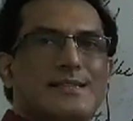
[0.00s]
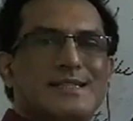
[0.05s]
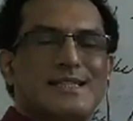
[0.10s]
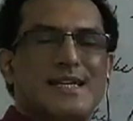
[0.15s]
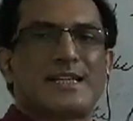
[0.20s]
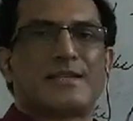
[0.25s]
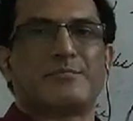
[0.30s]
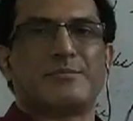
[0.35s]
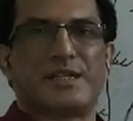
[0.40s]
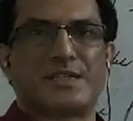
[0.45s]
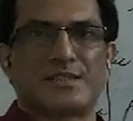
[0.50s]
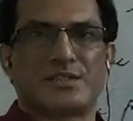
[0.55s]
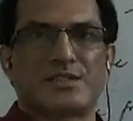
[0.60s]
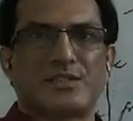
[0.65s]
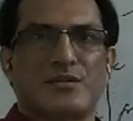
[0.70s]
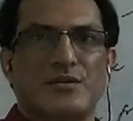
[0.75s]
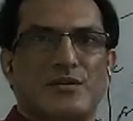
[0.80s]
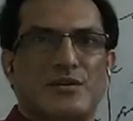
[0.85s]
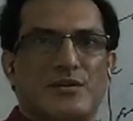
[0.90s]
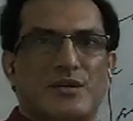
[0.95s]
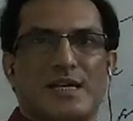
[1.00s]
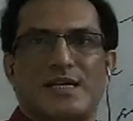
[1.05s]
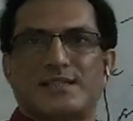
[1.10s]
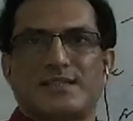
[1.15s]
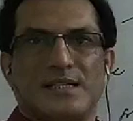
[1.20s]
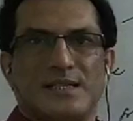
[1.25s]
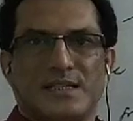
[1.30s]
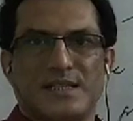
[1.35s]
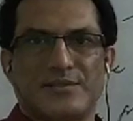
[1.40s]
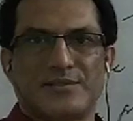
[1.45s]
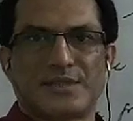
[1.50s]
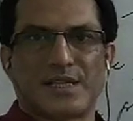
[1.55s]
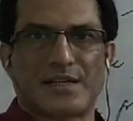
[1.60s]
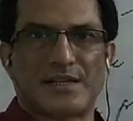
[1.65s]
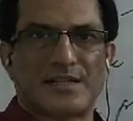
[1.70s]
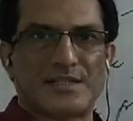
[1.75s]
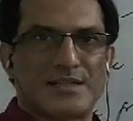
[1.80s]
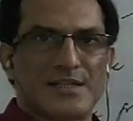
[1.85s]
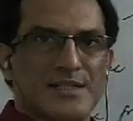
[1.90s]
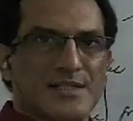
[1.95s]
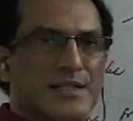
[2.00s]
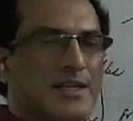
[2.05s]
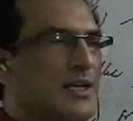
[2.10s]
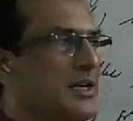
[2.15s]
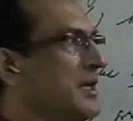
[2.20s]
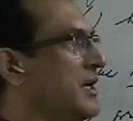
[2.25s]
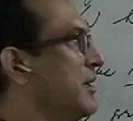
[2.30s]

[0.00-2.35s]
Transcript: statements or assertive sentences.